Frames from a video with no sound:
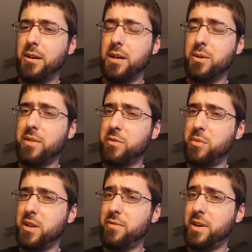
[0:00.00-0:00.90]
I would have to
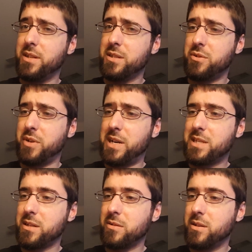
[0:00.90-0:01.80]
modify this
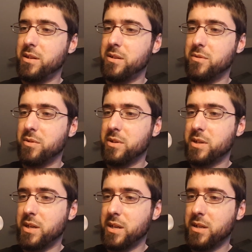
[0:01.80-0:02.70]
drastically in order to
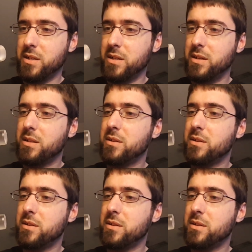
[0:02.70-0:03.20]
get it